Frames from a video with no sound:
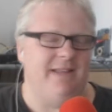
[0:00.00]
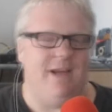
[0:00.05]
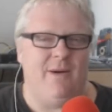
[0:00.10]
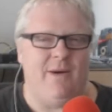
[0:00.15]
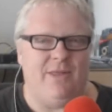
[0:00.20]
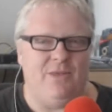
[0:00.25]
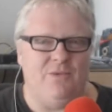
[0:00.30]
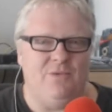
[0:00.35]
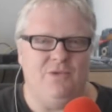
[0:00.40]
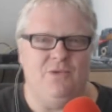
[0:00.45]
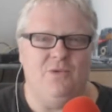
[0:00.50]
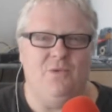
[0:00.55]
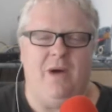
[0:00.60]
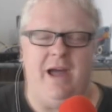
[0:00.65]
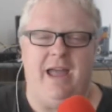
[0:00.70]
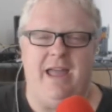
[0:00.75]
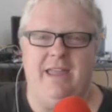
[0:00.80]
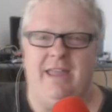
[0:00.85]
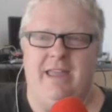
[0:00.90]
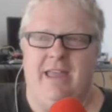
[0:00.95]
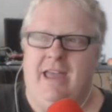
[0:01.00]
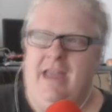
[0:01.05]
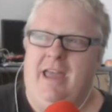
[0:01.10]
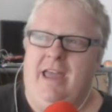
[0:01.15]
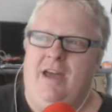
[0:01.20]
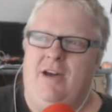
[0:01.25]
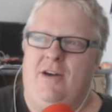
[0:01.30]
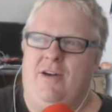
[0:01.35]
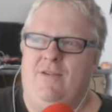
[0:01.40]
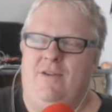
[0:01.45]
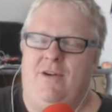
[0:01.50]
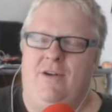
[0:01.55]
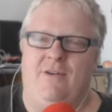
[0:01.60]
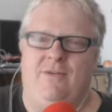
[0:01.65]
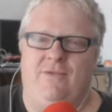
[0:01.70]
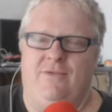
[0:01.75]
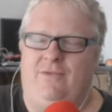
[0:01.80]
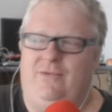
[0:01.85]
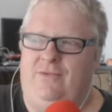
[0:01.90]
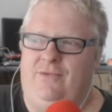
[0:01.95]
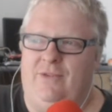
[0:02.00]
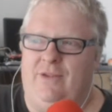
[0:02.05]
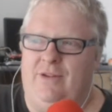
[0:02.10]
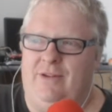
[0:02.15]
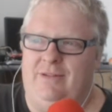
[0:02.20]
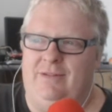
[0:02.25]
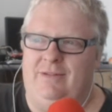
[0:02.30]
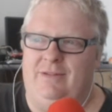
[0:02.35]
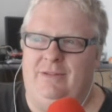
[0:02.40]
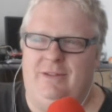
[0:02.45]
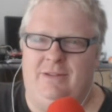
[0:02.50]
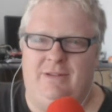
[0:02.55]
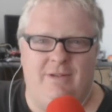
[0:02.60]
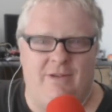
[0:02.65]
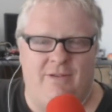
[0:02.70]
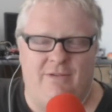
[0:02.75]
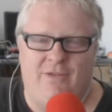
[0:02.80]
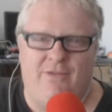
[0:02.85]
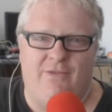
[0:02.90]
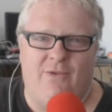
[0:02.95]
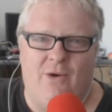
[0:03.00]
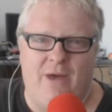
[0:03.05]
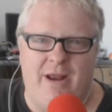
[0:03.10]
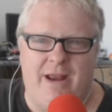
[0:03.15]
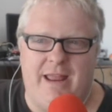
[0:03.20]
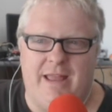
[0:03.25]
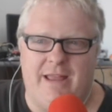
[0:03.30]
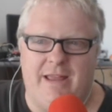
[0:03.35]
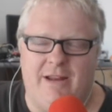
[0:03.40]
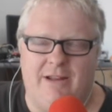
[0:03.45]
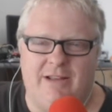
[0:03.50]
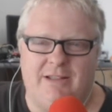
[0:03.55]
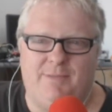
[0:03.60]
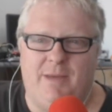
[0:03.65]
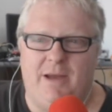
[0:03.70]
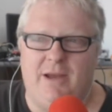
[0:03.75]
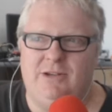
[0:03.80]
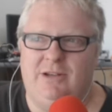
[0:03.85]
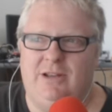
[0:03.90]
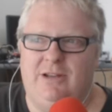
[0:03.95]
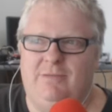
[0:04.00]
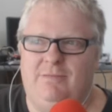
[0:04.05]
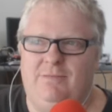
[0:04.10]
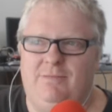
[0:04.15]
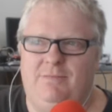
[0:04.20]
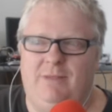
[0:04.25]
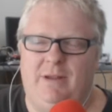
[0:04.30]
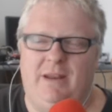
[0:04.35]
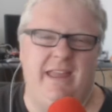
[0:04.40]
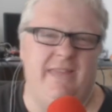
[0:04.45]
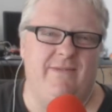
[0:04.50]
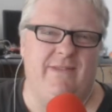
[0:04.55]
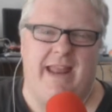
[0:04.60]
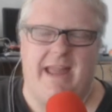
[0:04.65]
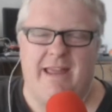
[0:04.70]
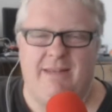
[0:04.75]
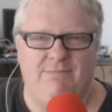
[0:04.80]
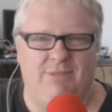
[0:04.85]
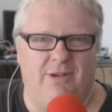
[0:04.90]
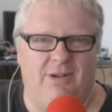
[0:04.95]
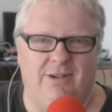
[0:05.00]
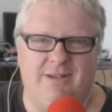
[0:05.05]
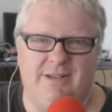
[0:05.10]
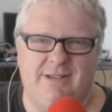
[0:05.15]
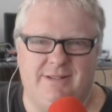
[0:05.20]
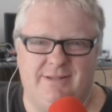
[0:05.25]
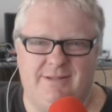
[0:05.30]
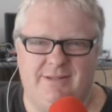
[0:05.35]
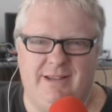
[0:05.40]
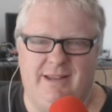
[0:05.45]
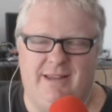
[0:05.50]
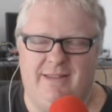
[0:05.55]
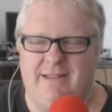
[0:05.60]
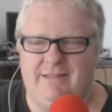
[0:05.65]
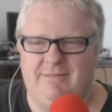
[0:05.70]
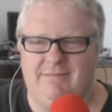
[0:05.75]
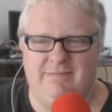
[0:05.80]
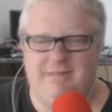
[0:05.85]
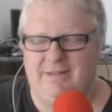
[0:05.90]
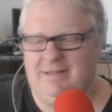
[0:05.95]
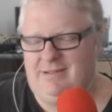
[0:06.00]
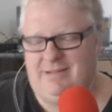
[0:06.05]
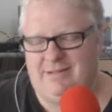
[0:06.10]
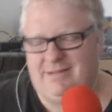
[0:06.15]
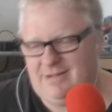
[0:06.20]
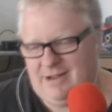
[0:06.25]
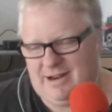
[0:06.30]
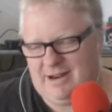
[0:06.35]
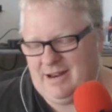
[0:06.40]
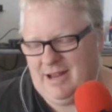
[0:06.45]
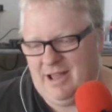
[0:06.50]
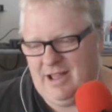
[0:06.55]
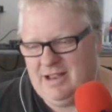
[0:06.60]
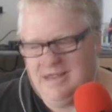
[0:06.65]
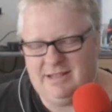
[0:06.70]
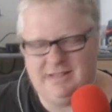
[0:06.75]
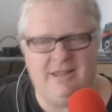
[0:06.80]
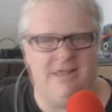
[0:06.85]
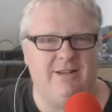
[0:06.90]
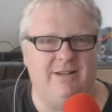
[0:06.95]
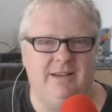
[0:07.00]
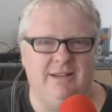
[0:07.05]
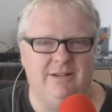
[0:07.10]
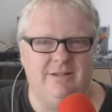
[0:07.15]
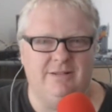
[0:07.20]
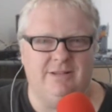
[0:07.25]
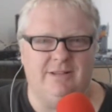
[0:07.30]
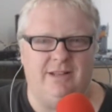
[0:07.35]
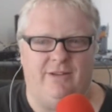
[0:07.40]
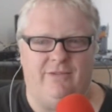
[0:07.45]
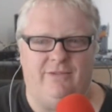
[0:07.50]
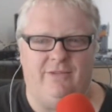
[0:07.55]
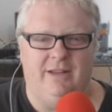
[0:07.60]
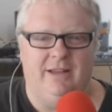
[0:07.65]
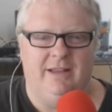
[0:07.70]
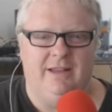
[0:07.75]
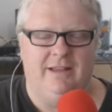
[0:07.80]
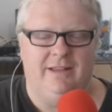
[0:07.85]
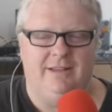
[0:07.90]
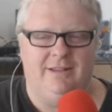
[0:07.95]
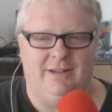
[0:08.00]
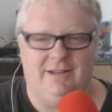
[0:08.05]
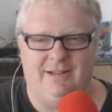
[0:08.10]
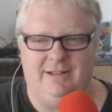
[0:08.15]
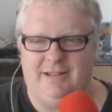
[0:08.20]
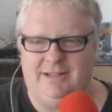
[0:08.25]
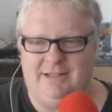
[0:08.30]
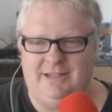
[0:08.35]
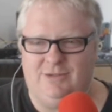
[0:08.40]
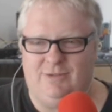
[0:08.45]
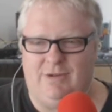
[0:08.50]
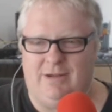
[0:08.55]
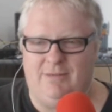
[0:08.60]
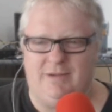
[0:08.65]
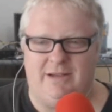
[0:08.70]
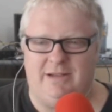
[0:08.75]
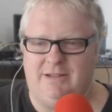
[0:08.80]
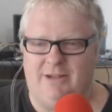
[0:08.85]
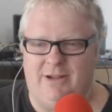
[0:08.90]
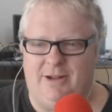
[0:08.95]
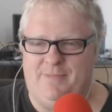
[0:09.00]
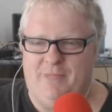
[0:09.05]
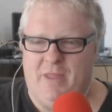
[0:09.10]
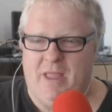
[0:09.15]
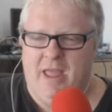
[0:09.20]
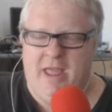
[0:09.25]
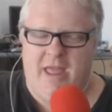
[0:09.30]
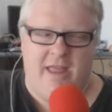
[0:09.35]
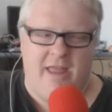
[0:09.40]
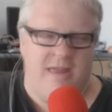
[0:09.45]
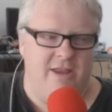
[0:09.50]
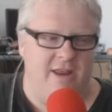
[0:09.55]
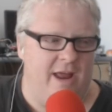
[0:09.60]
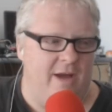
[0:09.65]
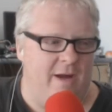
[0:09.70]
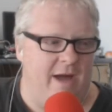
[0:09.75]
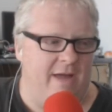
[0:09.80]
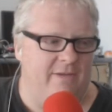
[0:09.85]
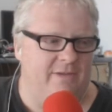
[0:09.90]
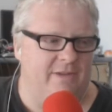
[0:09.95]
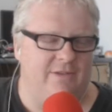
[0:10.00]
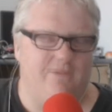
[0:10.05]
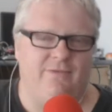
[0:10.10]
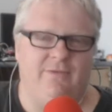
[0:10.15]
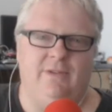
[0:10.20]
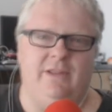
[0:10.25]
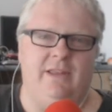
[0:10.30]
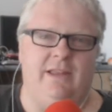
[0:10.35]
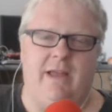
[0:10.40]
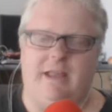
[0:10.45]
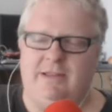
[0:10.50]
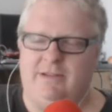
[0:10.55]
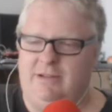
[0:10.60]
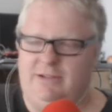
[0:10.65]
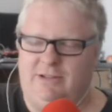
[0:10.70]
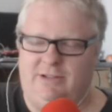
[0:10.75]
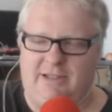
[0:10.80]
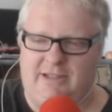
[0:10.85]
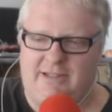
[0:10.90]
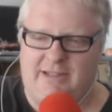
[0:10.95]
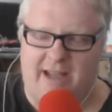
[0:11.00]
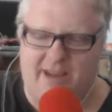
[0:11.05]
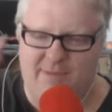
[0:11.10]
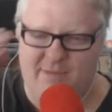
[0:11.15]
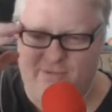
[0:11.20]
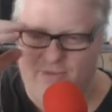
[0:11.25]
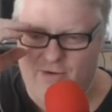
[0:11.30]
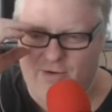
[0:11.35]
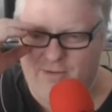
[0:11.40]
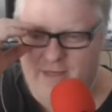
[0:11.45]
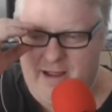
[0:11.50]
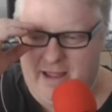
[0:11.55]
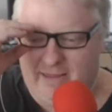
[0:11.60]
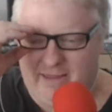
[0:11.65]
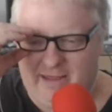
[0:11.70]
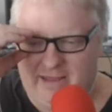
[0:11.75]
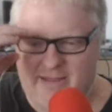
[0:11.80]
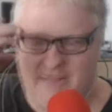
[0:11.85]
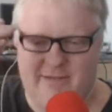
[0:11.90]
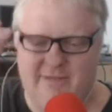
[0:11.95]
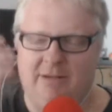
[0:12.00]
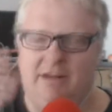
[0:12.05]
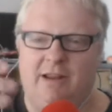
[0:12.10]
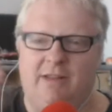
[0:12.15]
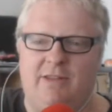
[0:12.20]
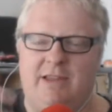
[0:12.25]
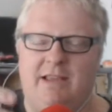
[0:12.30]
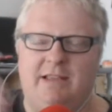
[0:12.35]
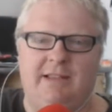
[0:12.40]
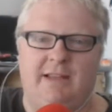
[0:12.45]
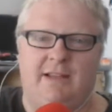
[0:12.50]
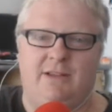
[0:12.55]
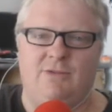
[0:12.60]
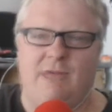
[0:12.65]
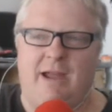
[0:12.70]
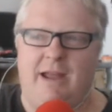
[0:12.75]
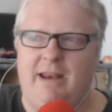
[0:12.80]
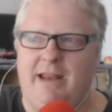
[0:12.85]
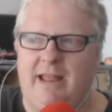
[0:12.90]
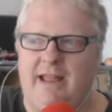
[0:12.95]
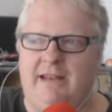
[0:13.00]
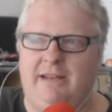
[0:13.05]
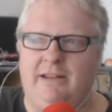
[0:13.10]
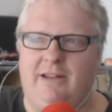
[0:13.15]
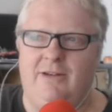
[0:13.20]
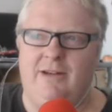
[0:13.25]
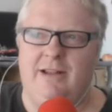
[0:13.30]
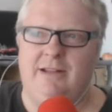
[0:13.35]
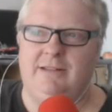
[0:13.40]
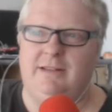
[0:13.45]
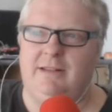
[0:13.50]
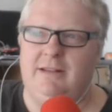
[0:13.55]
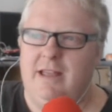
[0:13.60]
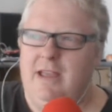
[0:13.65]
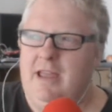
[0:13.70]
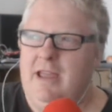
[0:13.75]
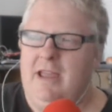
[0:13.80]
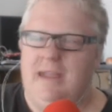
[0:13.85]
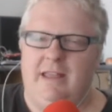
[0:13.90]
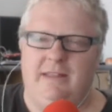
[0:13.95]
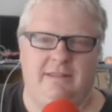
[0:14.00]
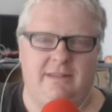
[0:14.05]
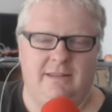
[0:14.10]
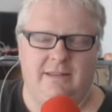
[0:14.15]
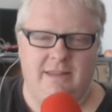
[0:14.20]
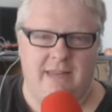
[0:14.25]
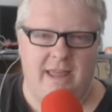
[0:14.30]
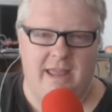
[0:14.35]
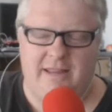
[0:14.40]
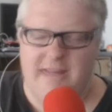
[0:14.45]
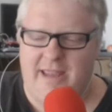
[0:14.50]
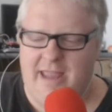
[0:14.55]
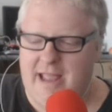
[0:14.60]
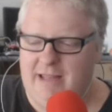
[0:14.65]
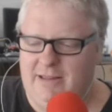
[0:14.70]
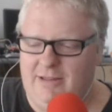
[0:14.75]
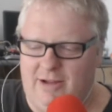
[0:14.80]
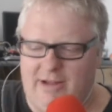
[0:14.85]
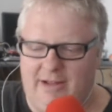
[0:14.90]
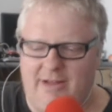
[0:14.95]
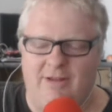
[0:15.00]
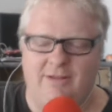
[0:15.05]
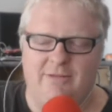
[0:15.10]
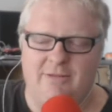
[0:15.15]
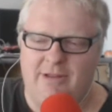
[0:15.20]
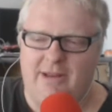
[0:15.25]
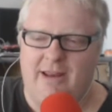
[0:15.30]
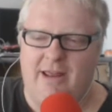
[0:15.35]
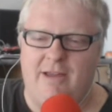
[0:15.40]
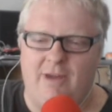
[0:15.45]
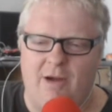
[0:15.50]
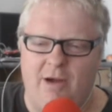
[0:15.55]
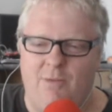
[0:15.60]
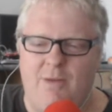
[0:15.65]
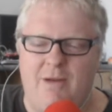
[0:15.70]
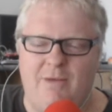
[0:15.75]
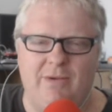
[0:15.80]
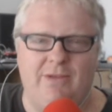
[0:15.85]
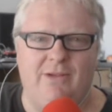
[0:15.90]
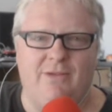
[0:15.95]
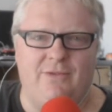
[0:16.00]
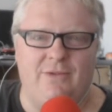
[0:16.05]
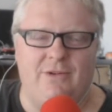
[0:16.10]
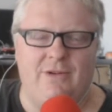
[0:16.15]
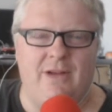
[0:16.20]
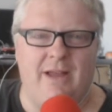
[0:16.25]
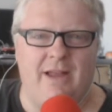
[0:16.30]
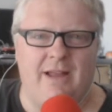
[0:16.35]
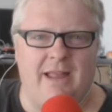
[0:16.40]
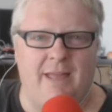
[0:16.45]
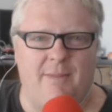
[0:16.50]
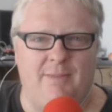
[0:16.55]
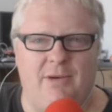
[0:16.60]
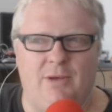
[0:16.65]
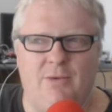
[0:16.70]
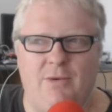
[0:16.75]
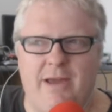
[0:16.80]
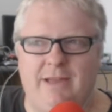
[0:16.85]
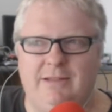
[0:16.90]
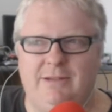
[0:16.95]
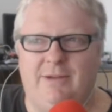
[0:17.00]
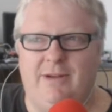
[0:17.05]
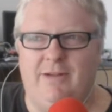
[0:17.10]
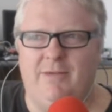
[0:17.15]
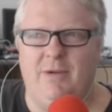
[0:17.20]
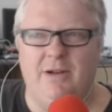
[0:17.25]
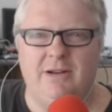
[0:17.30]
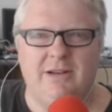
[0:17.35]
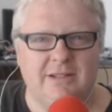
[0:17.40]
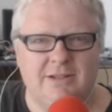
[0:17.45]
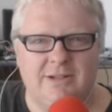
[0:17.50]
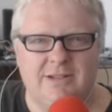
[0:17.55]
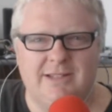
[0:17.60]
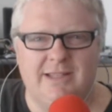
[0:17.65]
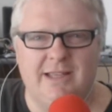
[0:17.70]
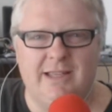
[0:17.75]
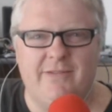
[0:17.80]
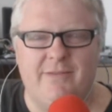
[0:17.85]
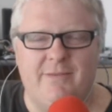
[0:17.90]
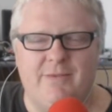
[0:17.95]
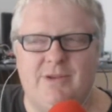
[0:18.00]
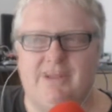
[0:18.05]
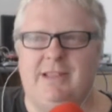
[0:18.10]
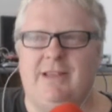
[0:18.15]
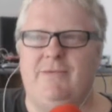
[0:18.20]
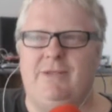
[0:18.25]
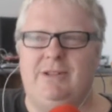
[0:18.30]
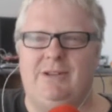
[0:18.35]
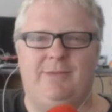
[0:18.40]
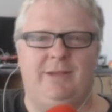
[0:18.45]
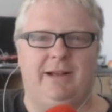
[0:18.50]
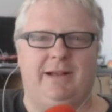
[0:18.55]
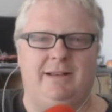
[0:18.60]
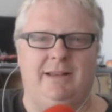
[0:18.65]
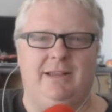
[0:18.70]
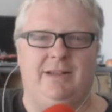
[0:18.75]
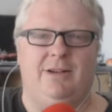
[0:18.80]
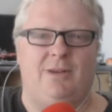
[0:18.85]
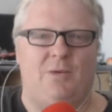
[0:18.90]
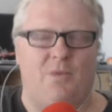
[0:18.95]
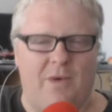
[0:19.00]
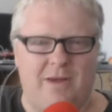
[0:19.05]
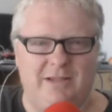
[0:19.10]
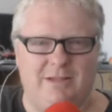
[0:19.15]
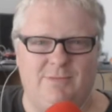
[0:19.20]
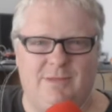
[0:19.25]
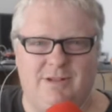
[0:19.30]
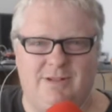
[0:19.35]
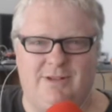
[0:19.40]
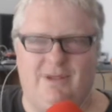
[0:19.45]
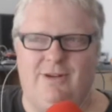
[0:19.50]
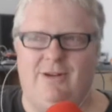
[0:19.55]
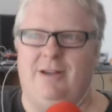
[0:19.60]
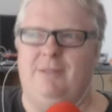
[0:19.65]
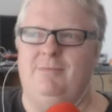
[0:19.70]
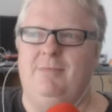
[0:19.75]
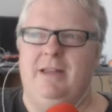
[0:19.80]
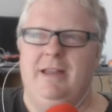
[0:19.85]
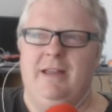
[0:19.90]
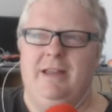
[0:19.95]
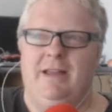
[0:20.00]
no other real way of avoiding it. I suppose you could, but even ad blockers, I don't know. You just don't click on stuff. Like, it's just rubbish. Like, after as I was just saying before about this, the exaggerated headlines, and at the end, like, I went with it for a couple of weeks or whatever. I just got sick of them because every time I click on it, waste my time.